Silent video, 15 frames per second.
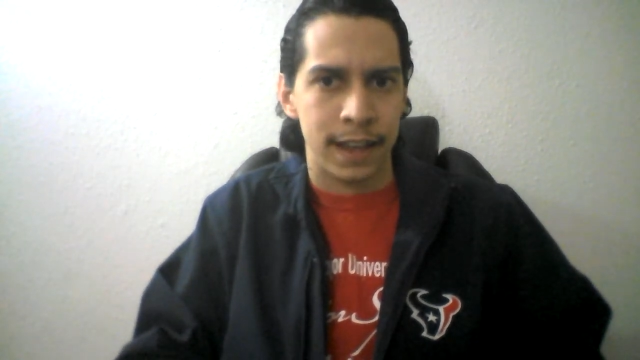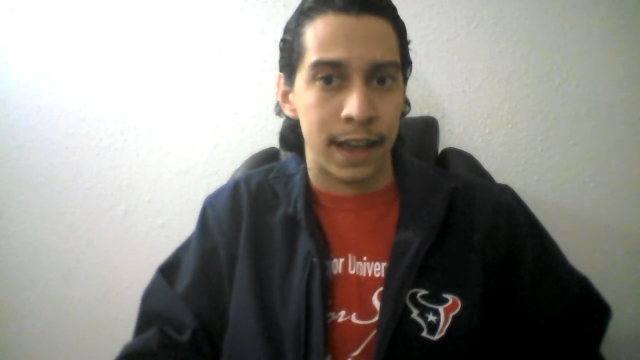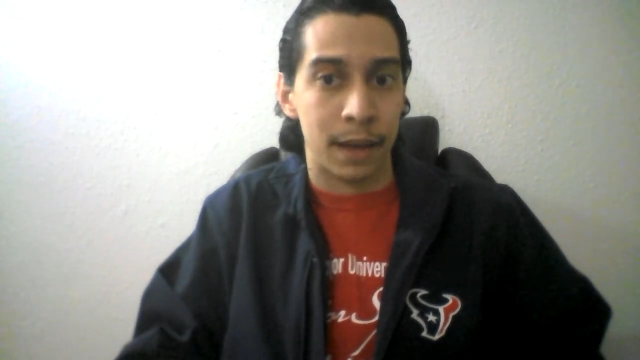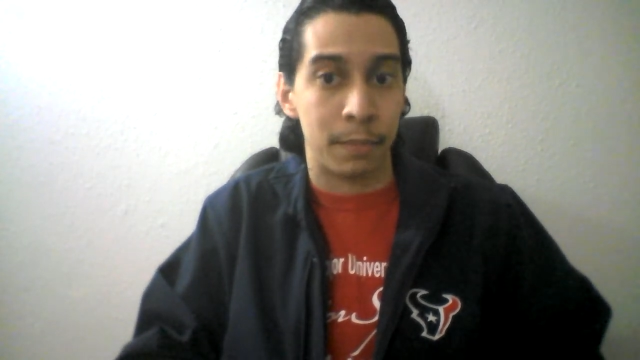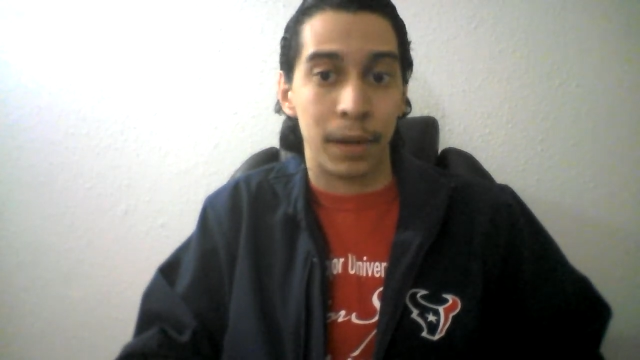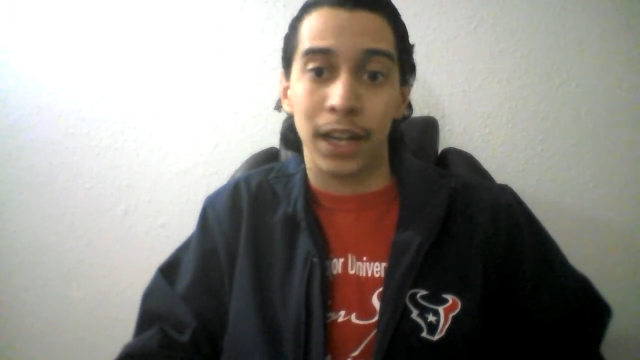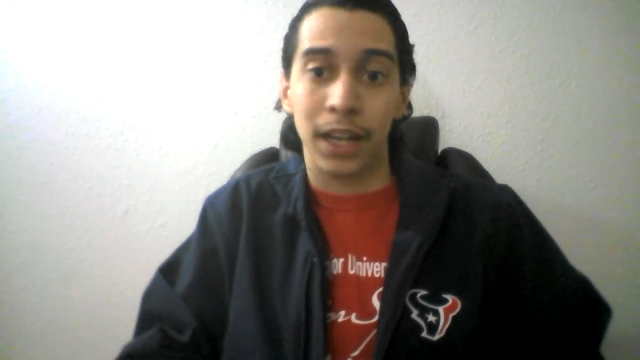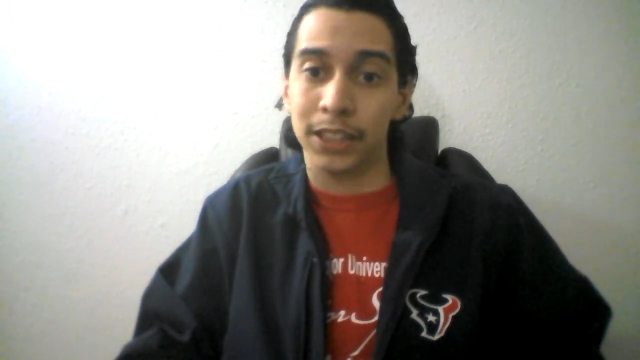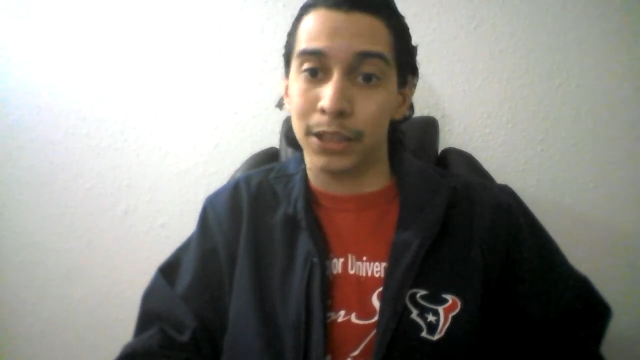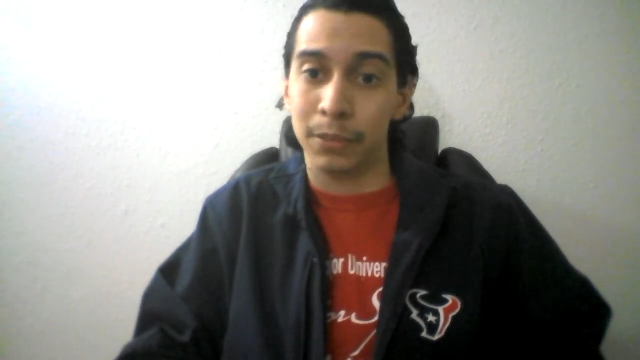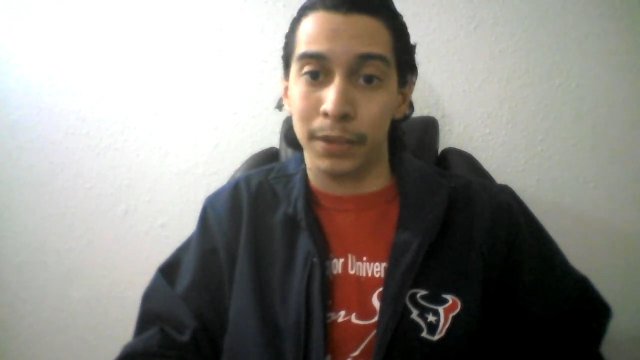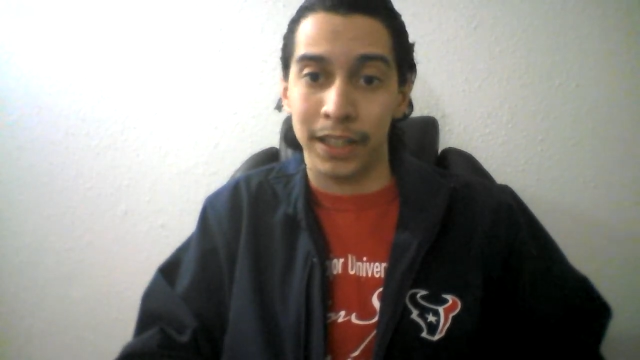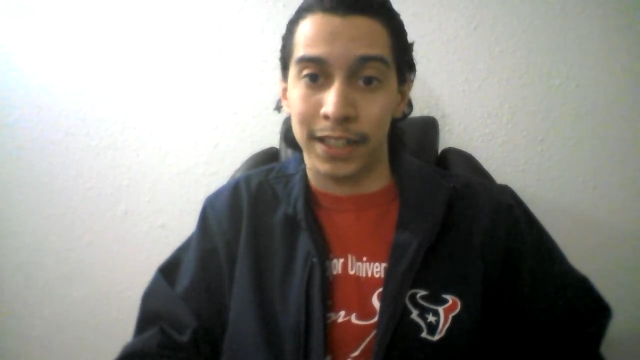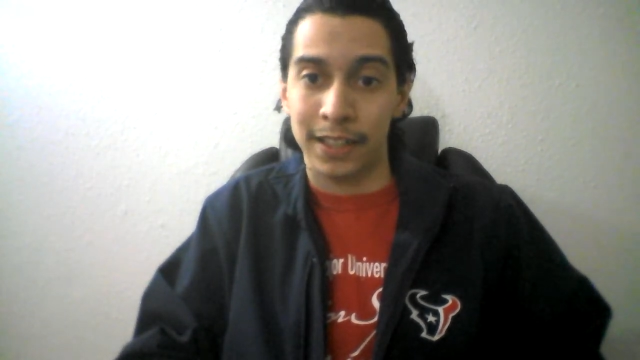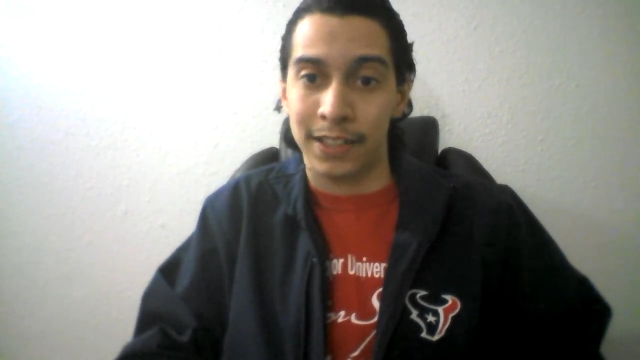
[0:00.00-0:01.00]
and
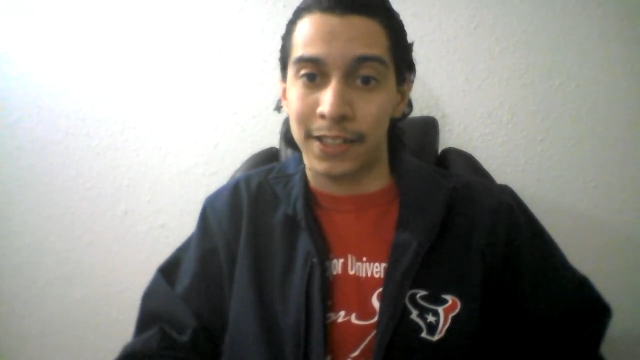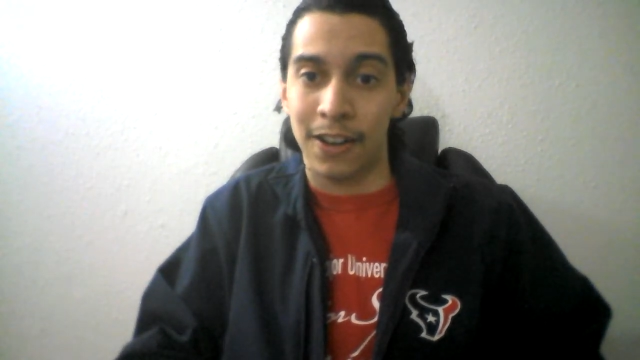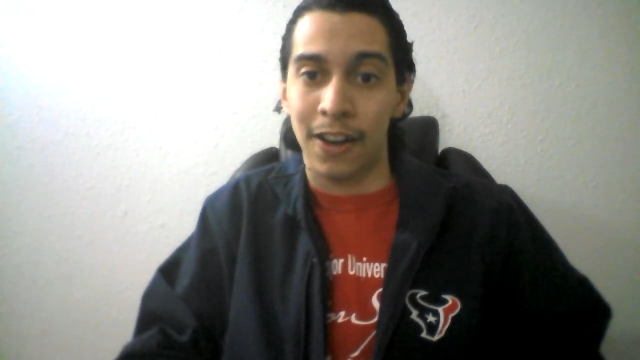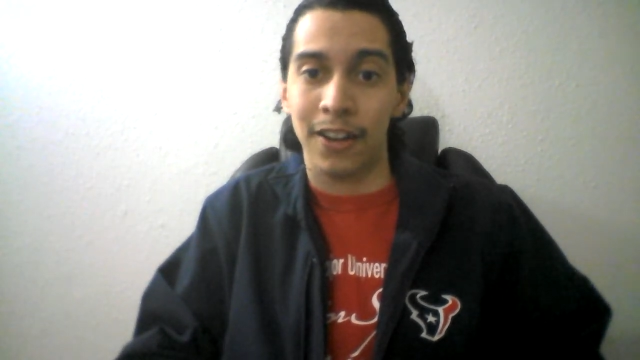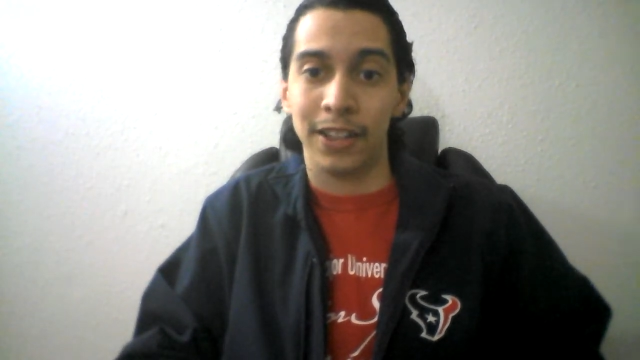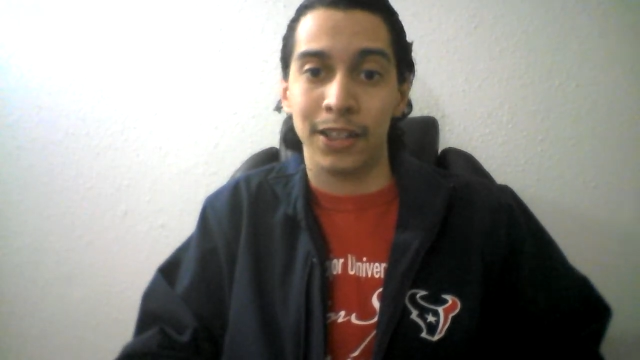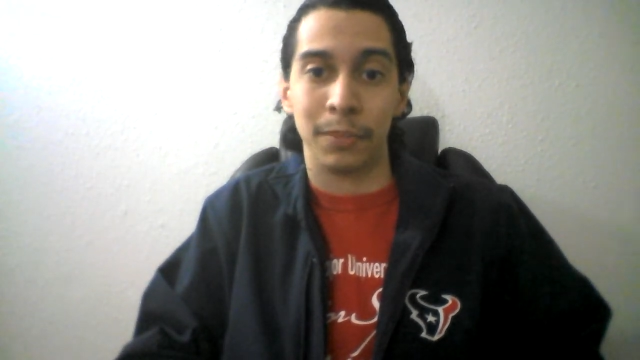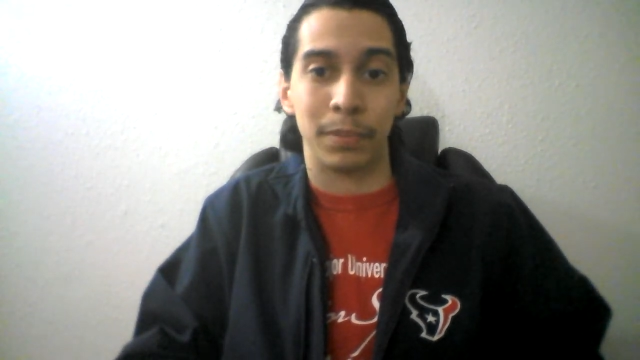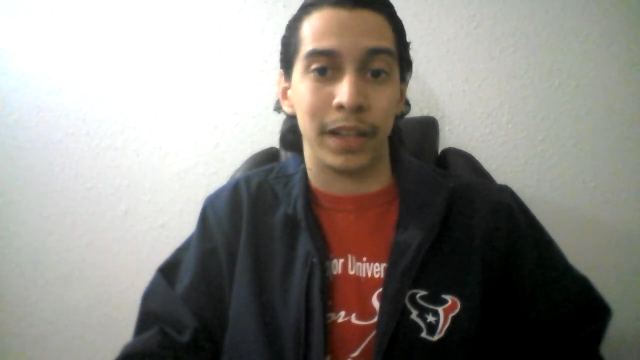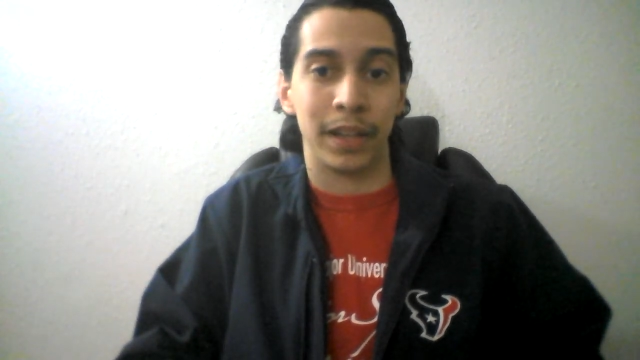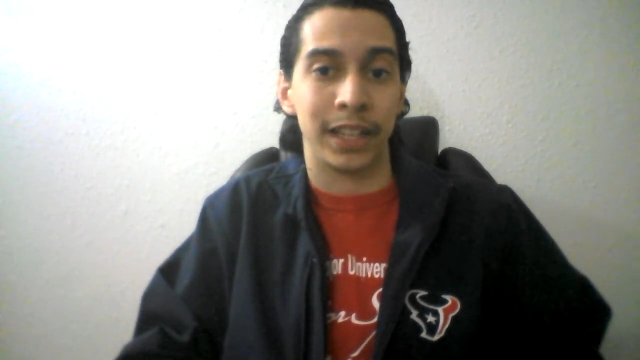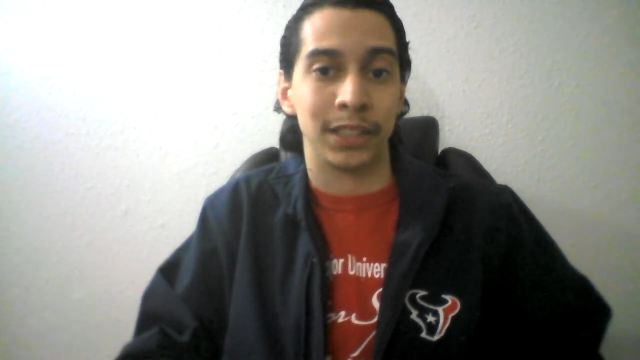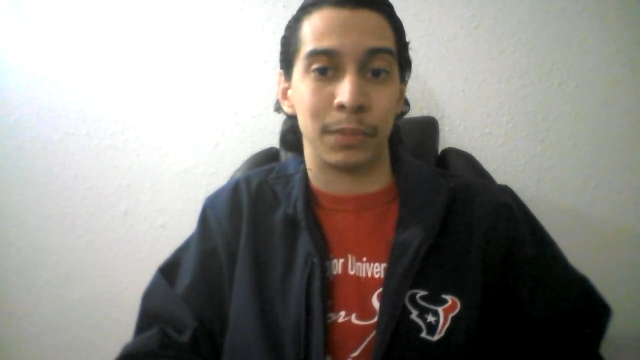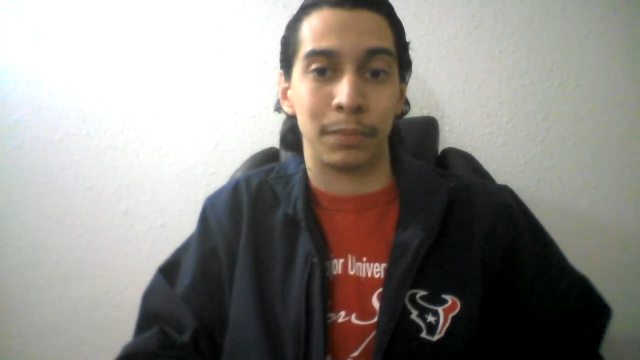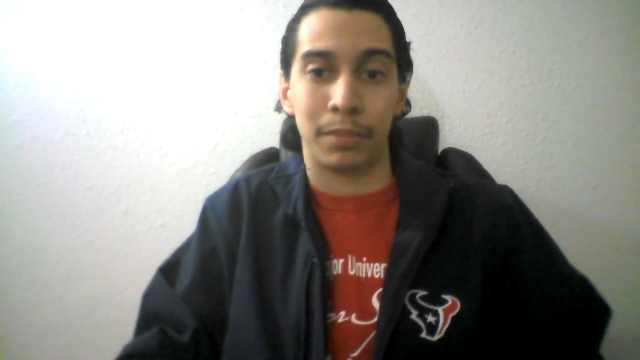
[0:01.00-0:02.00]
possibly installing the
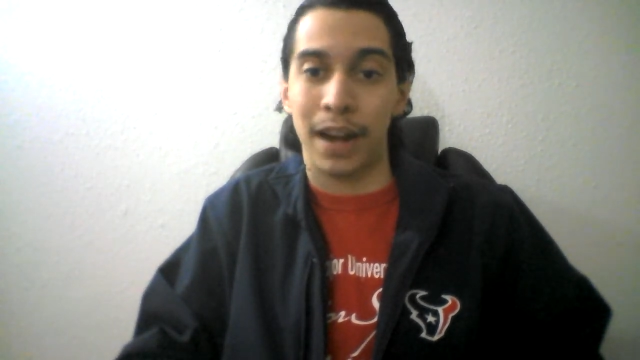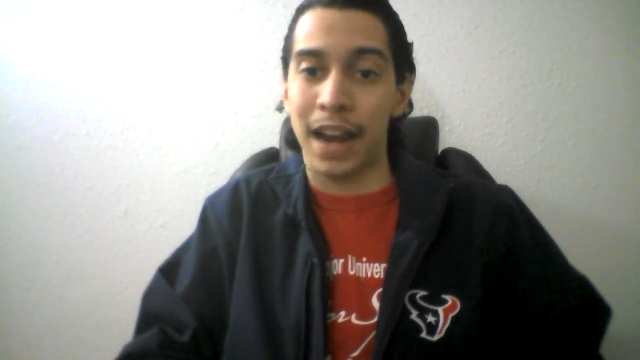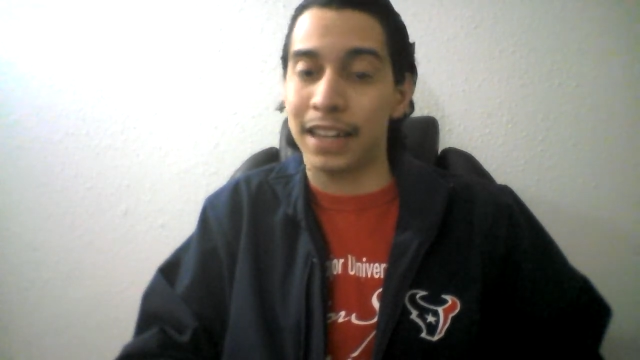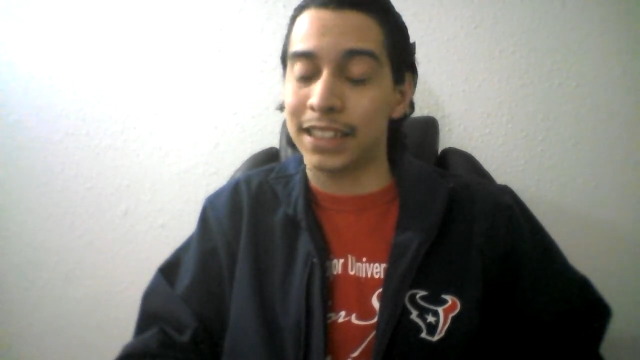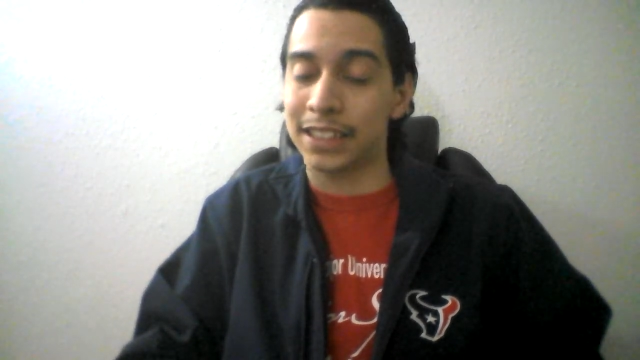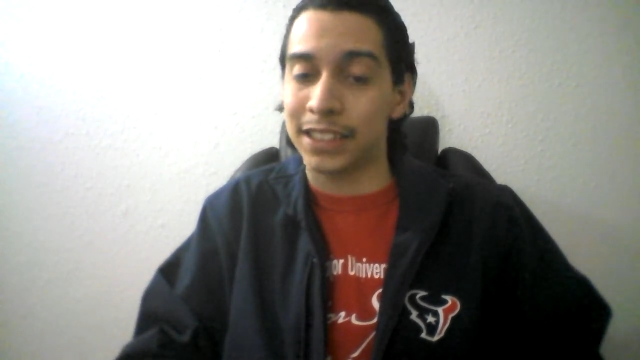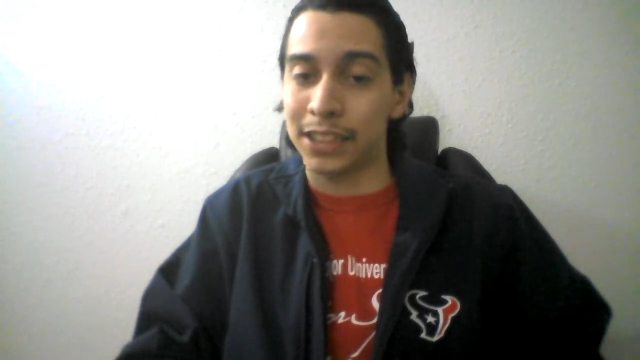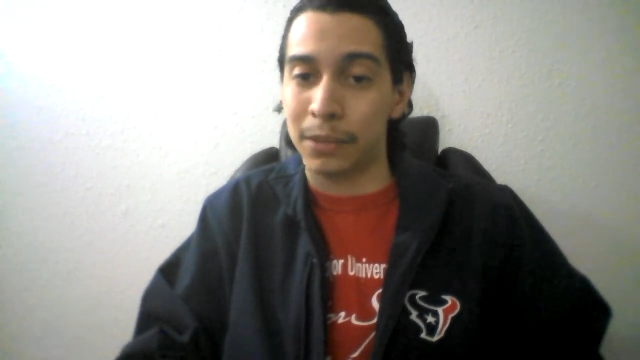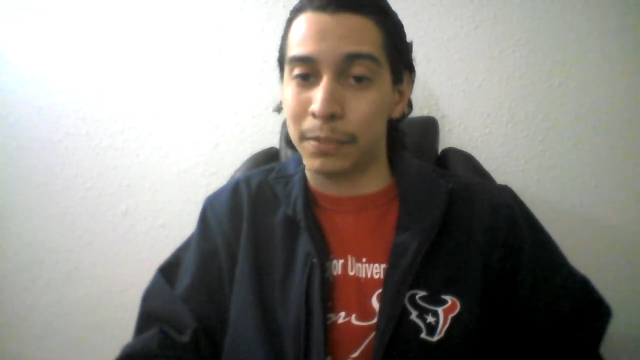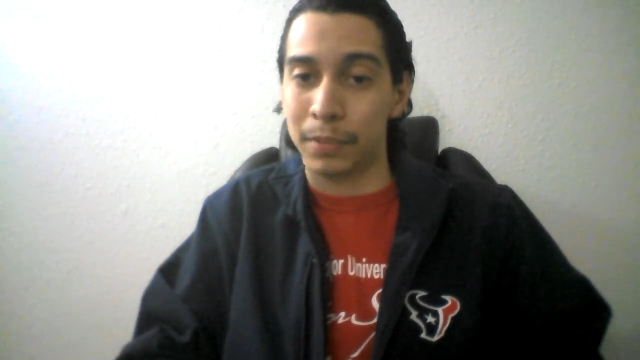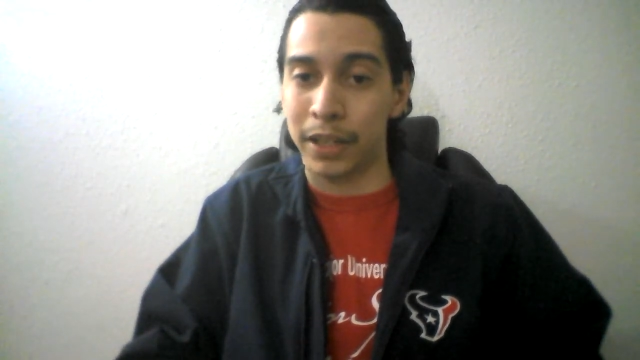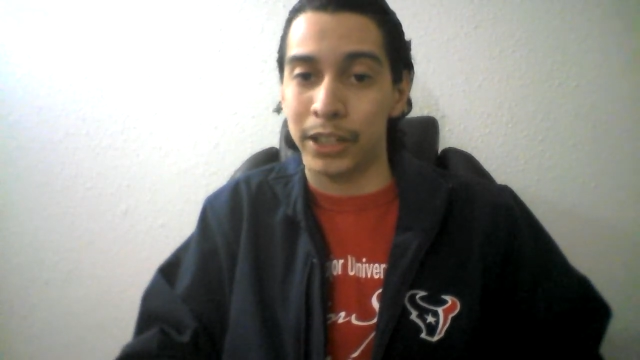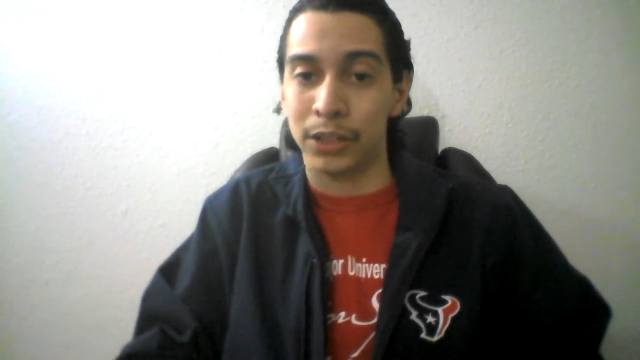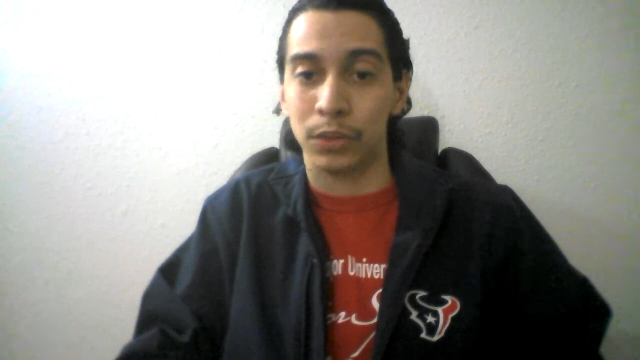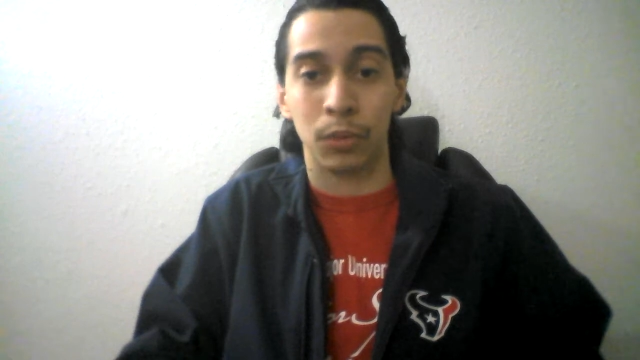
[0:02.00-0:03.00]
plays and practicing the
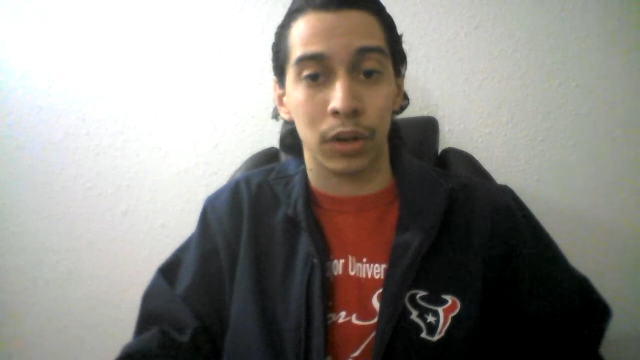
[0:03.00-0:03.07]
plays,